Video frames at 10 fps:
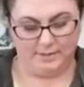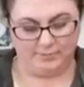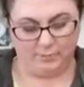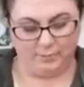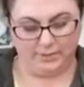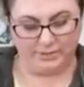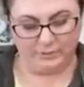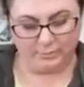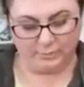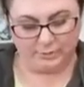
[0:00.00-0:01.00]
If you want to
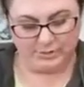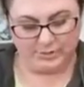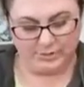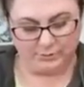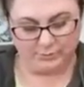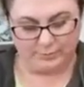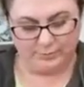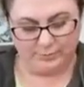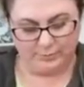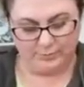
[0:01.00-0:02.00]
do it one more time, which
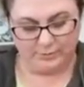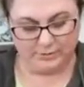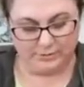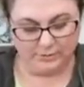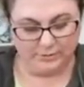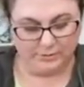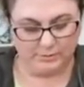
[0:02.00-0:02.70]
maybe I will.